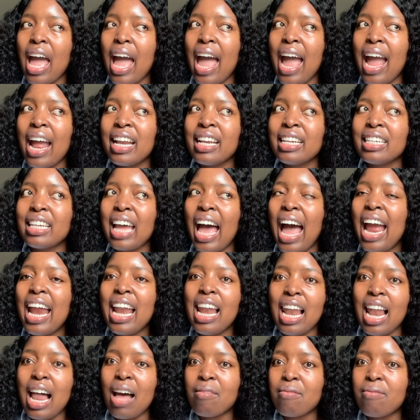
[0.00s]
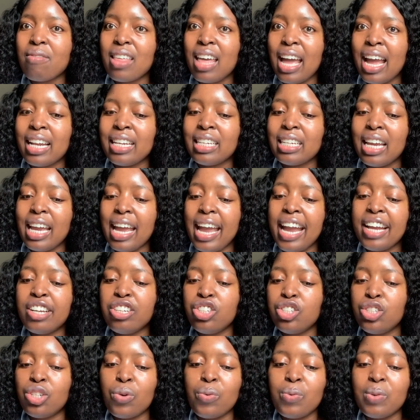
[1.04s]
And I love that it
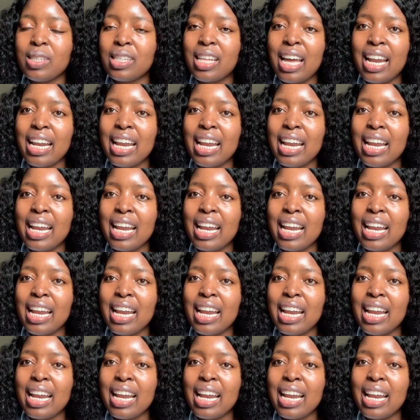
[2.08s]
shows that